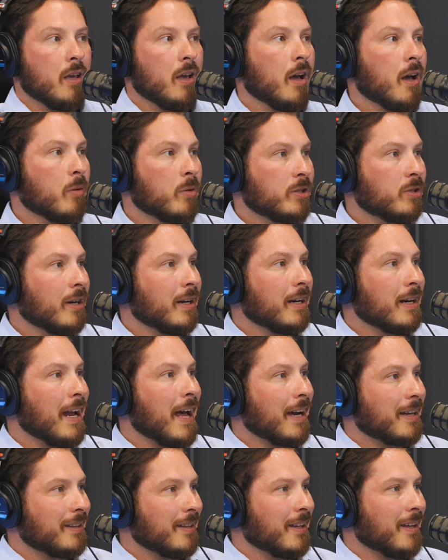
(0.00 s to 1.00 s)
We're trying to
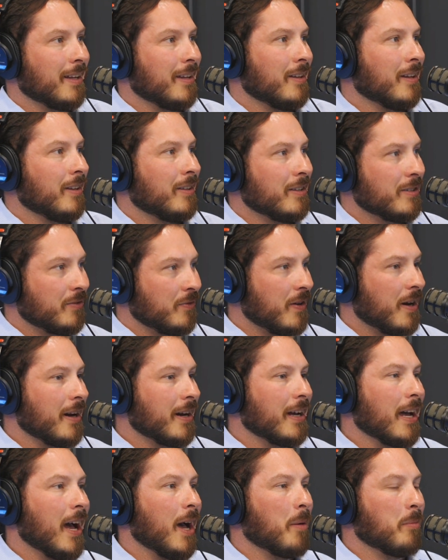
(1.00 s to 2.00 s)
knock this
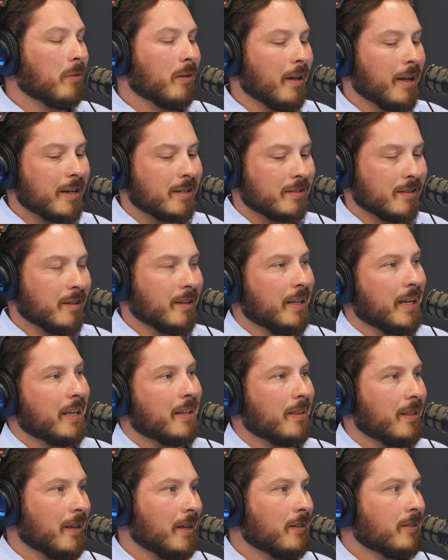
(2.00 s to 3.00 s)
very complex,
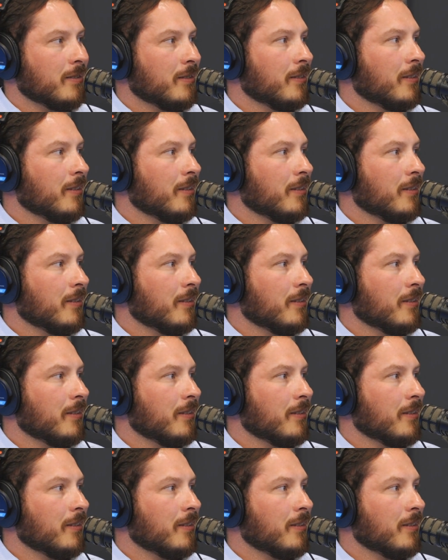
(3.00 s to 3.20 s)
lengthy